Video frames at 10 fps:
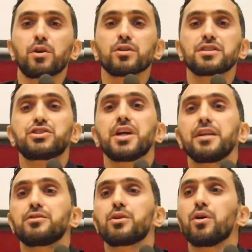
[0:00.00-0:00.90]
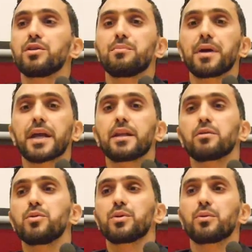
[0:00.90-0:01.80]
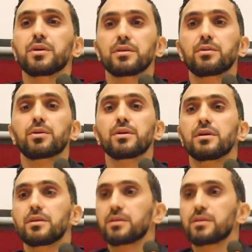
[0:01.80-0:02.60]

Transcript: Because ijtihad, you know, in the beginning there